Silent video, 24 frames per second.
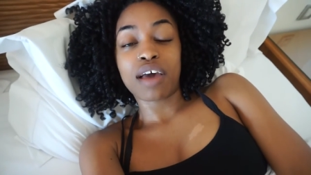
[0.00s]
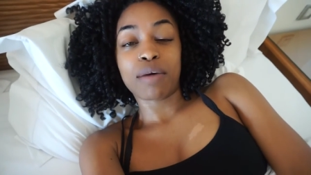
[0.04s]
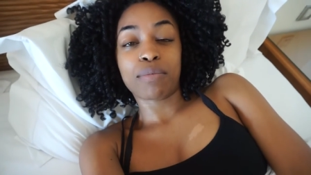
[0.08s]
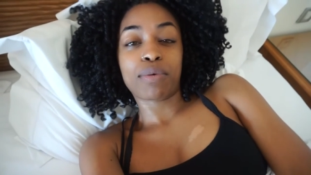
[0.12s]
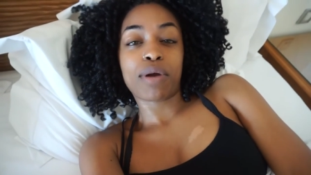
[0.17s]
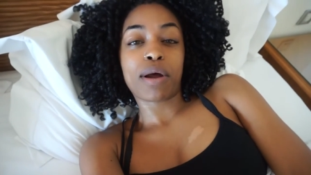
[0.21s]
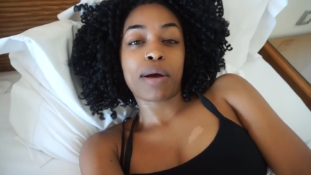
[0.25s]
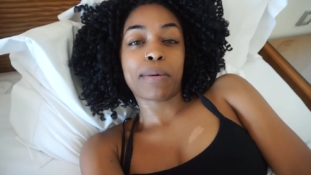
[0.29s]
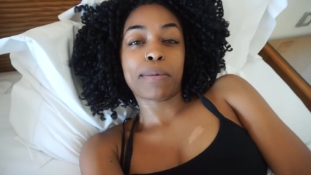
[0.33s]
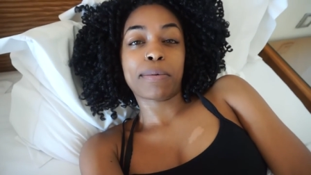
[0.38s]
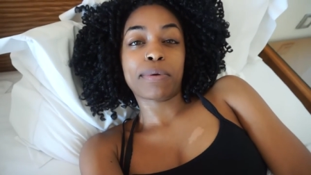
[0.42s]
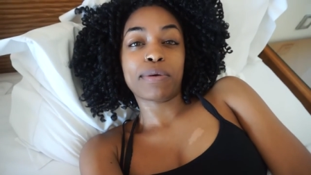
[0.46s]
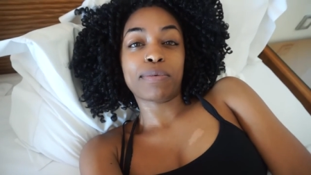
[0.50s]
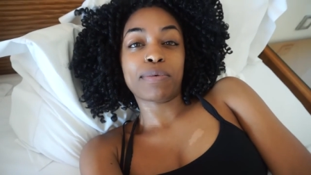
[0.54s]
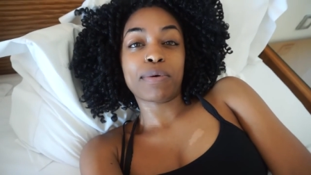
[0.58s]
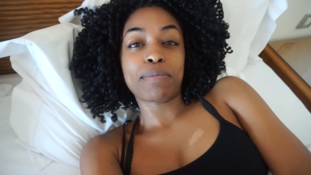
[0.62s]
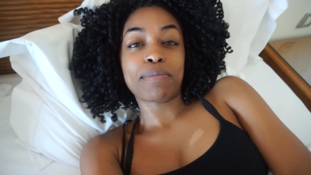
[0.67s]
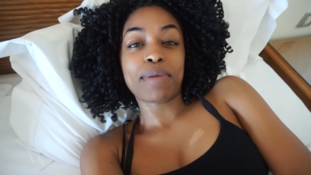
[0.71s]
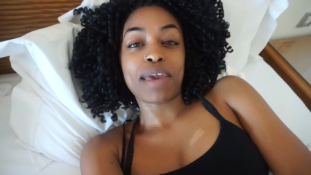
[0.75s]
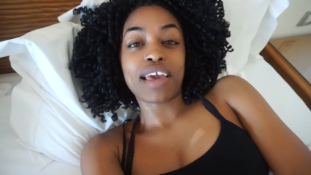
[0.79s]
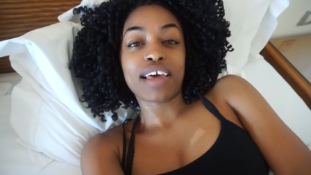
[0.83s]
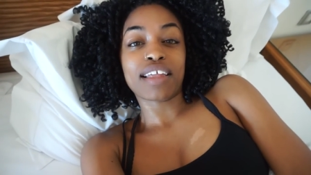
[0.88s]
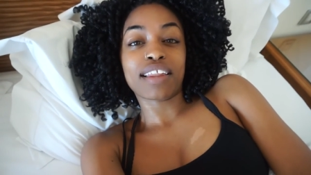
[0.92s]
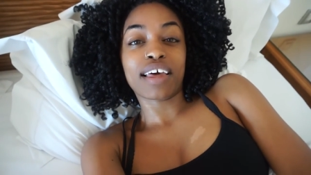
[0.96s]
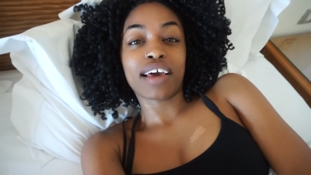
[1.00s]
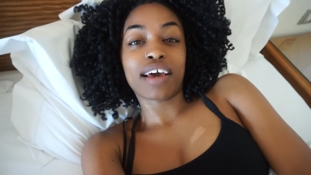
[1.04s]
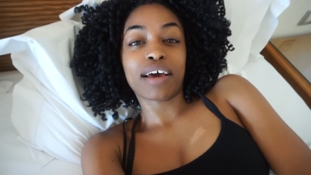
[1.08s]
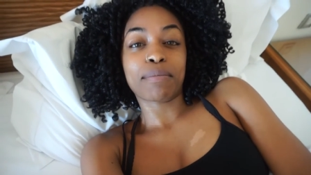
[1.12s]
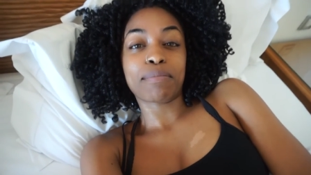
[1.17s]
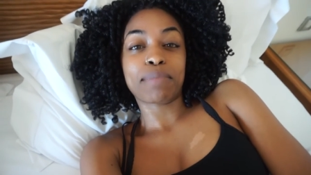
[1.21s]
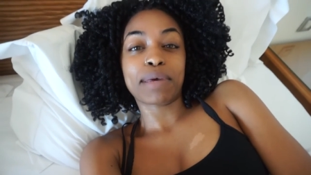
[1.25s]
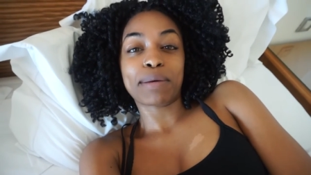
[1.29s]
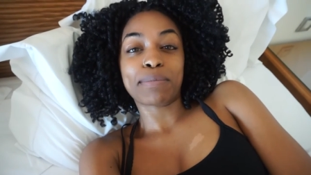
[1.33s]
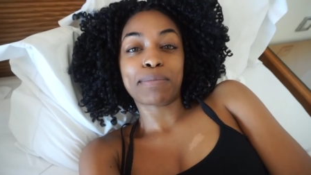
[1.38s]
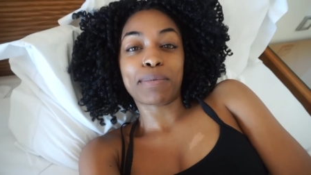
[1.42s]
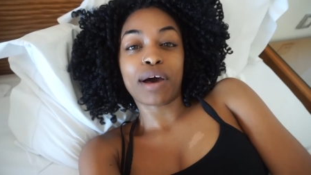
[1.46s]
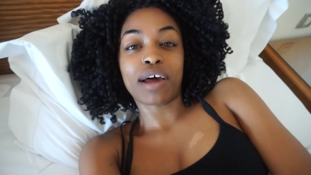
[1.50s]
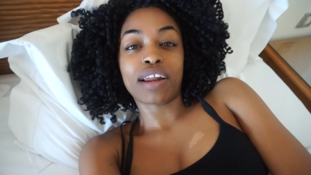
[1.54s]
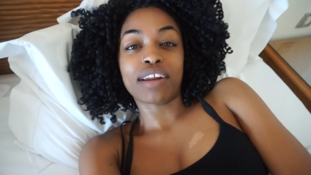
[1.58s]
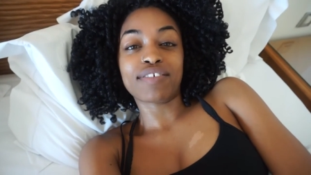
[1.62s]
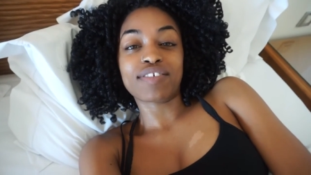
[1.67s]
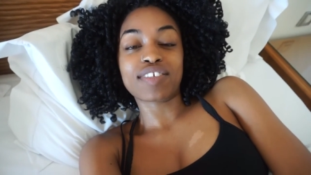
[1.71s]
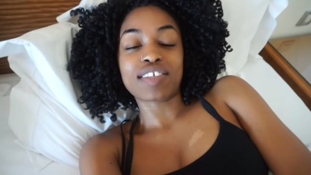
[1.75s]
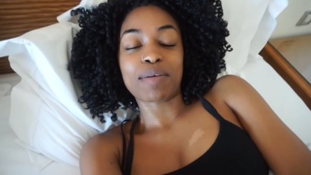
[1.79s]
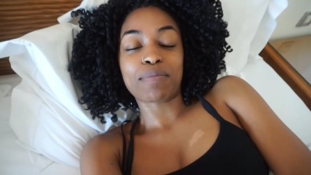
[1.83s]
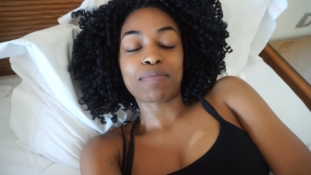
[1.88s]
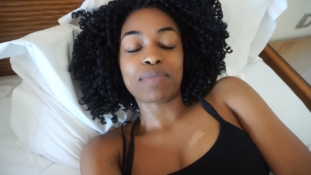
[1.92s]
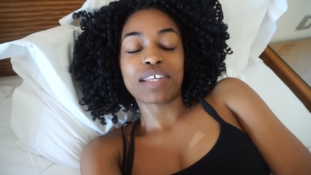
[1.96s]
I probably will make like a big pot
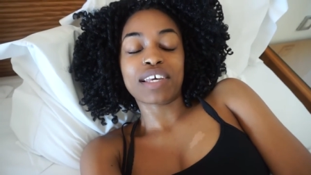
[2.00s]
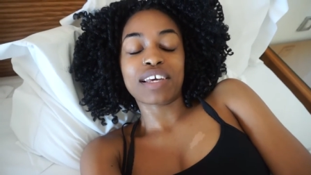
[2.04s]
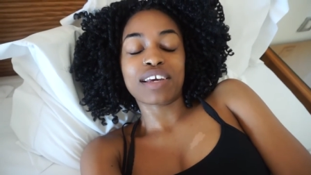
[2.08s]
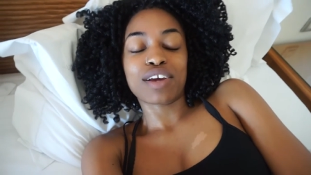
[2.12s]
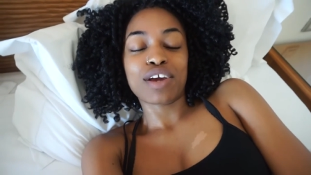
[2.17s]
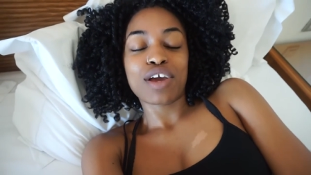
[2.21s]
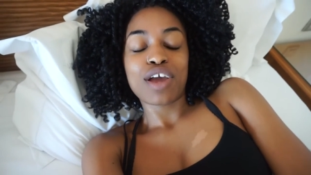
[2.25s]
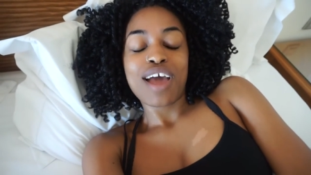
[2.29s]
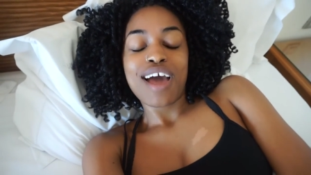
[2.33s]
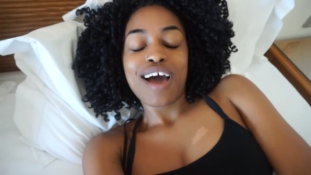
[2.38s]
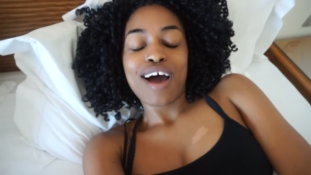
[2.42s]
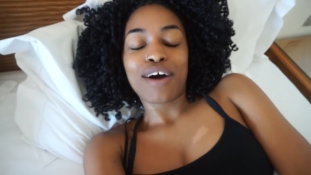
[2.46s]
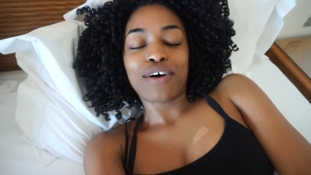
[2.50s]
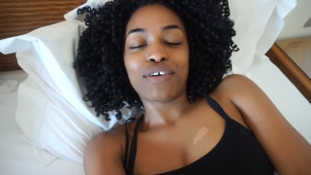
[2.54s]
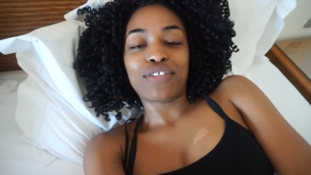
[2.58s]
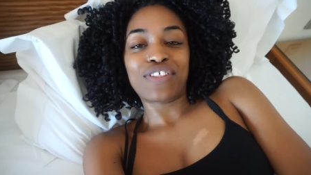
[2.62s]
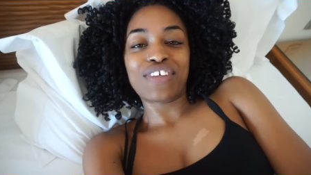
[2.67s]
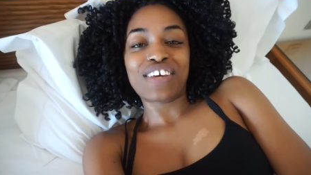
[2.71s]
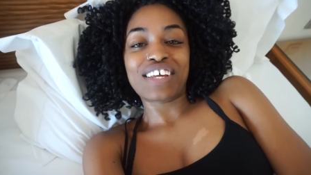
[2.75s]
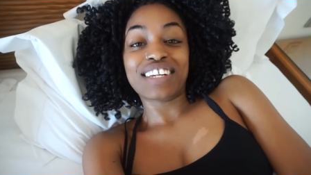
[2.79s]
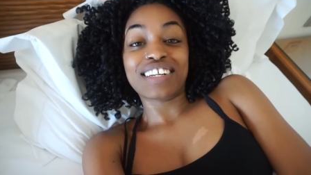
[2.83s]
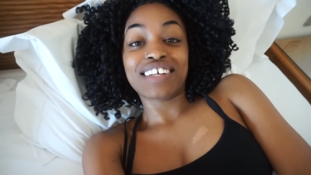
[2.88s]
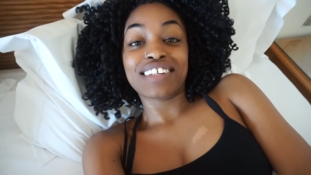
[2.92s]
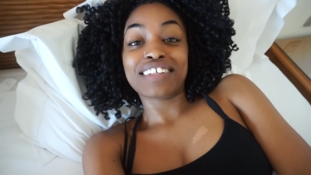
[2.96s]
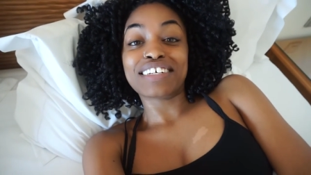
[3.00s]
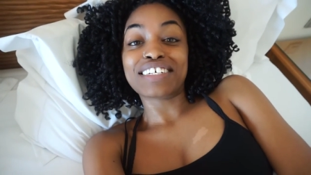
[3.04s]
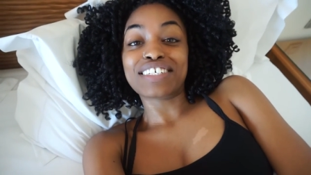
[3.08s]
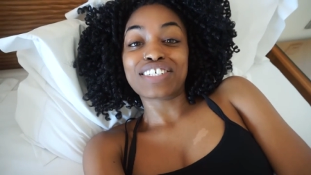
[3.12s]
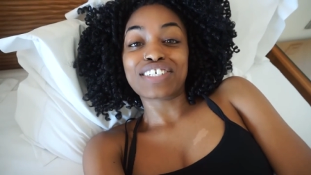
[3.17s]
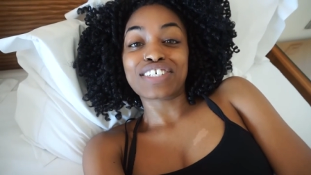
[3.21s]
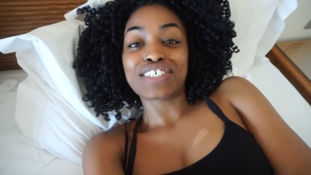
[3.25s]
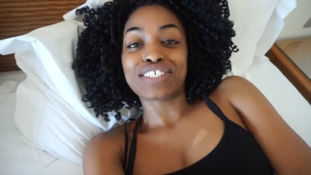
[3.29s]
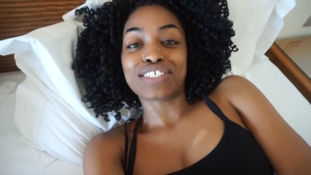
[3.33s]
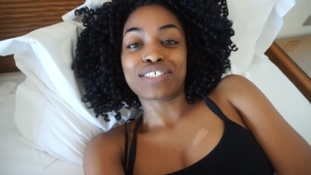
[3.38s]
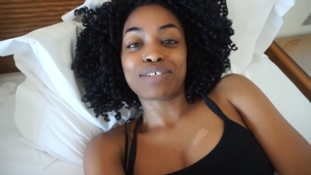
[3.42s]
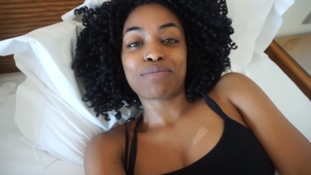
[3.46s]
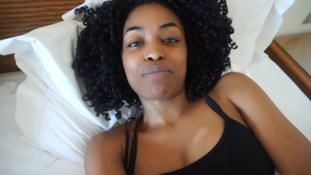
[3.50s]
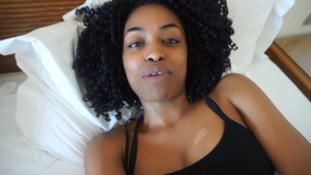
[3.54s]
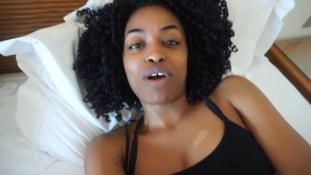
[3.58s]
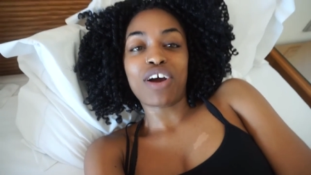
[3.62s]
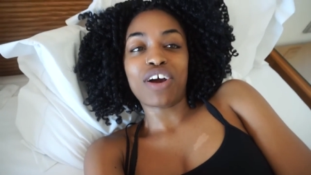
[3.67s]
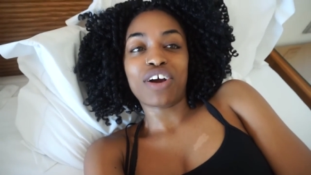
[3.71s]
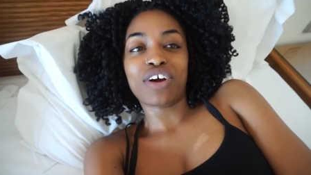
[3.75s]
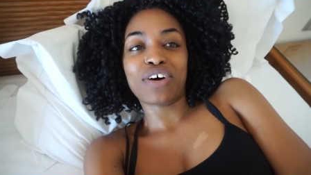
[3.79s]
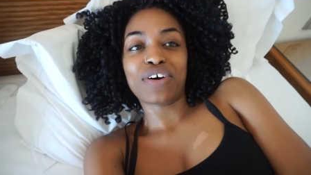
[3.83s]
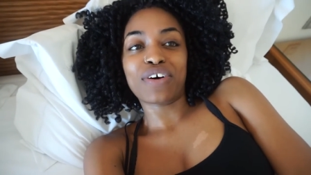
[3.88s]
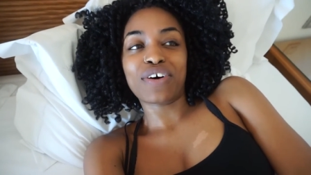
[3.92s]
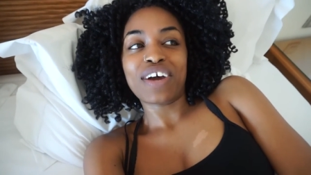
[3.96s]
of something healthy and delicious
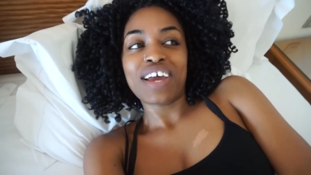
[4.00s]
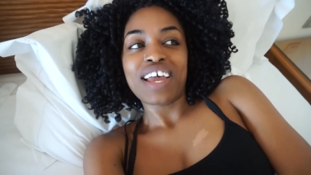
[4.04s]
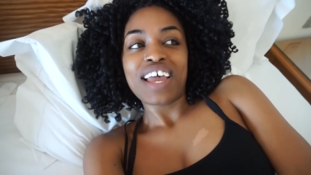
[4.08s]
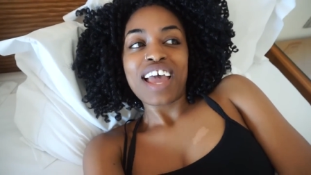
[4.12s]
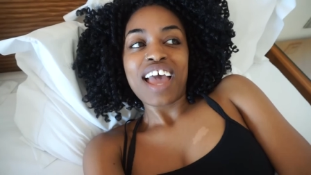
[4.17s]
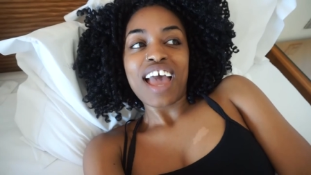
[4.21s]
tomorrow